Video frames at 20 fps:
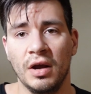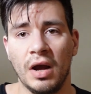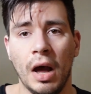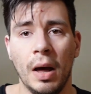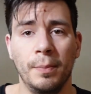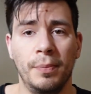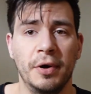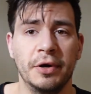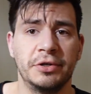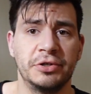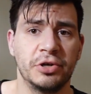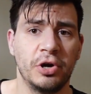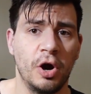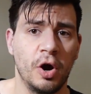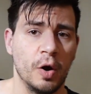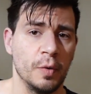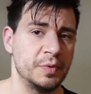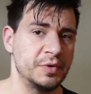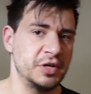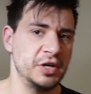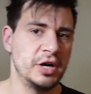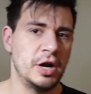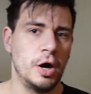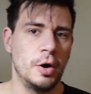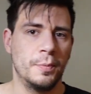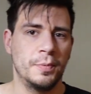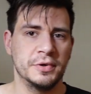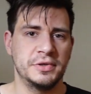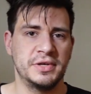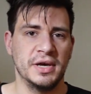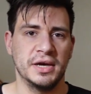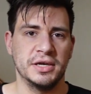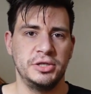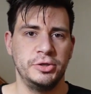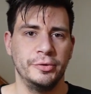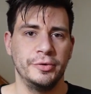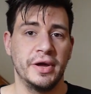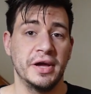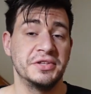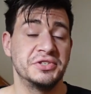Complex carbs can help protect
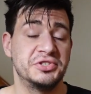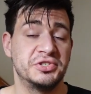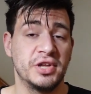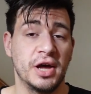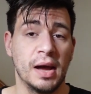you against